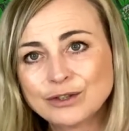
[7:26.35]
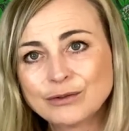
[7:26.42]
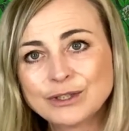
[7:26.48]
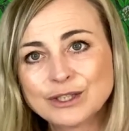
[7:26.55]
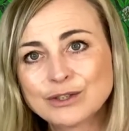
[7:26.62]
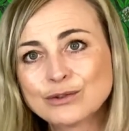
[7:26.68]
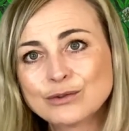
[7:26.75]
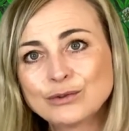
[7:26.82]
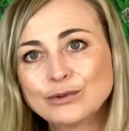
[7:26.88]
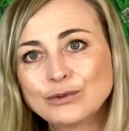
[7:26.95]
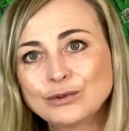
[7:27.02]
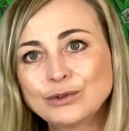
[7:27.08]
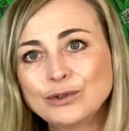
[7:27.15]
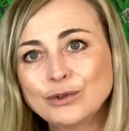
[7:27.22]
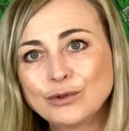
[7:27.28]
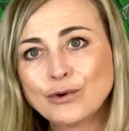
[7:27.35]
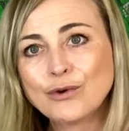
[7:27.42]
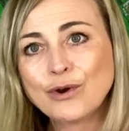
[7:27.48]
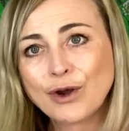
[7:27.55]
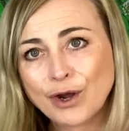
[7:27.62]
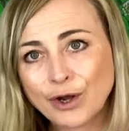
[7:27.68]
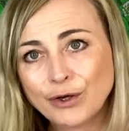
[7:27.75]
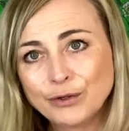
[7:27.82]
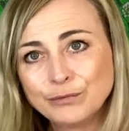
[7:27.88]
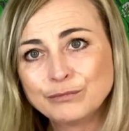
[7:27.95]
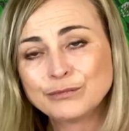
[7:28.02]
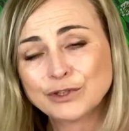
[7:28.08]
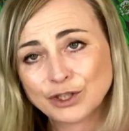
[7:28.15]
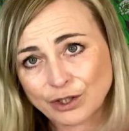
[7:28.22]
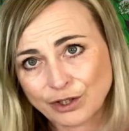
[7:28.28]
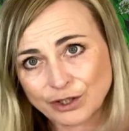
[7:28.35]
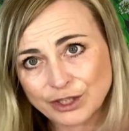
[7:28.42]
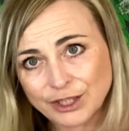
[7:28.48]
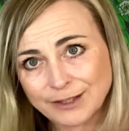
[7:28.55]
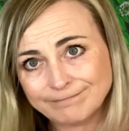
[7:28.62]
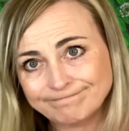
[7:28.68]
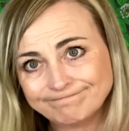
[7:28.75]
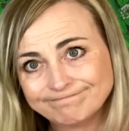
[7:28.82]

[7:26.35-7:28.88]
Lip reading: to install your home charger